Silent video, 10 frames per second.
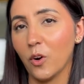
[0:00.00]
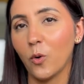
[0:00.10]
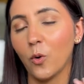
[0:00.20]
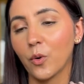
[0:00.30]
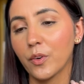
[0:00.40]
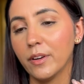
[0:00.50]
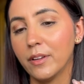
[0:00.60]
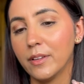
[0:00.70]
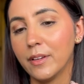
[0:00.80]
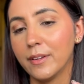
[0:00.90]
Or
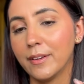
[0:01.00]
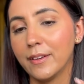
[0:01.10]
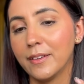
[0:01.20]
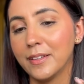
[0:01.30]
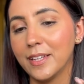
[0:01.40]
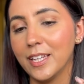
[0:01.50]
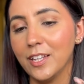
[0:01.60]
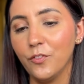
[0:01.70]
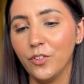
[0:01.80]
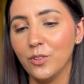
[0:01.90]

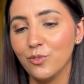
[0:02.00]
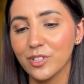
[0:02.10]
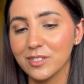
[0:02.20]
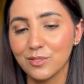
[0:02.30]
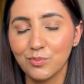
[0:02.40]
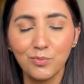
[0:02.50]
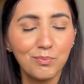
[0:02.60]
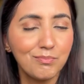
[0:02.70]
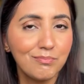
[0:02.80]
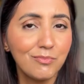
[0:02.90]
if you just
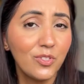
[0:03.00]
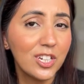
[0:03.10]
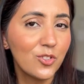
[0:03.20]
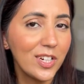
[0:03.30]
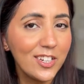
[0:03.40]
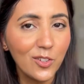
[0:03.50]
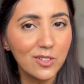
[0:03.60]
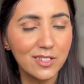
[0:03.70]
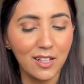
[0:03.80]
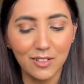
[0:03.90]
want to treat
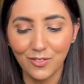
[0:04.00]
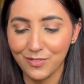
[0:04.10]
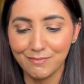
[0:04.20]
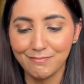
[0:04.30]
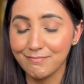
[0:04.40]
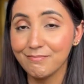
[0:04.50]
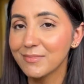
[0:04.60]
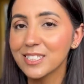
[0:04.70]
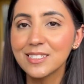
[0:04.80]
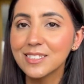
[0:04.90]
yourself,
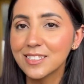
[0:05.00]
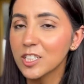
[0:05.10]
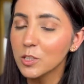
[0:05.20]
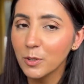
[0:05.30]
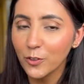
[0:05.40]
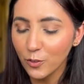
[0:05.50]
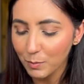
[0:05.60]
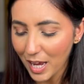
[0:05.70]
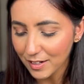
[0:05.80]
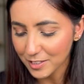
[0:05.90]
this is such a beautiful
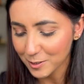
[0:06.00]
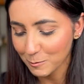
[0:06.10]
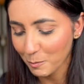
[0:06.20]
palette.